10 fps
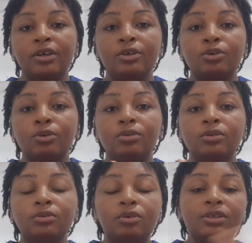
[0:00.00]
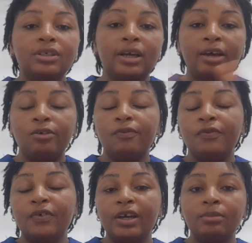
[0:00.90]
so those kind
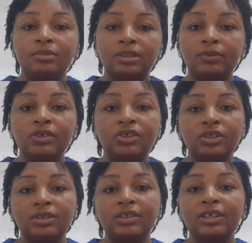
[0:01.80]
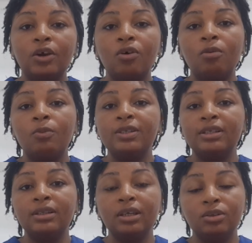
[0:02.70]
of syringes, they come with
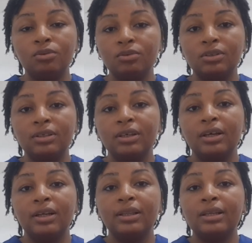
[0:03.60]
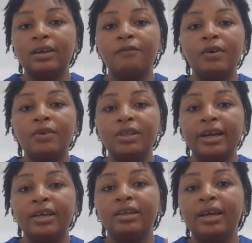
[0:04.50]
needles that are very
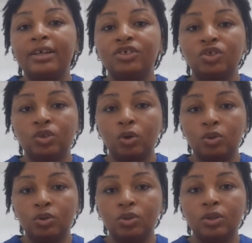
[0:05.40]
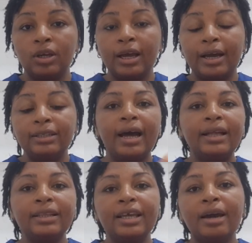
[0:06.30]
tiny and short,
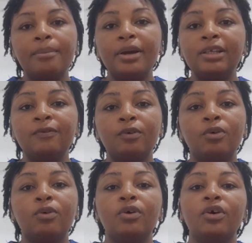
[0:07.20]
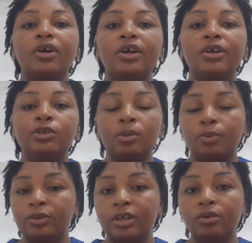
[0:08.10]
and they are meant for
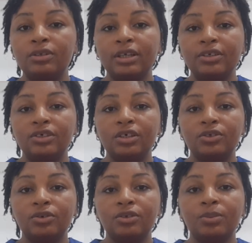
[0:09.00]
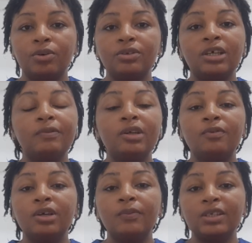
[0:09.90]
subcutaneous injections, because even if
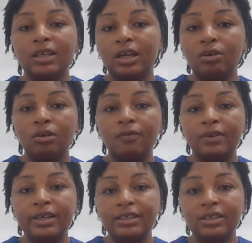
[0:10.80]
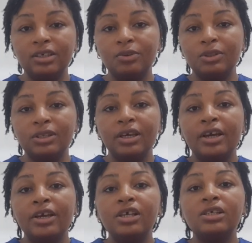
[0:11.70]
you give it an angle of 90 degrees,
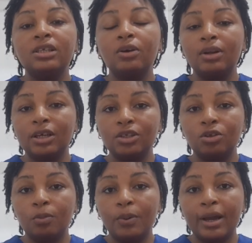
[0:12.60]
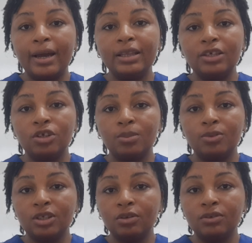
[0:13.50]
it's still gonna stop at the
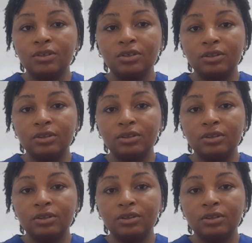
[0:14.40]
subcutaneous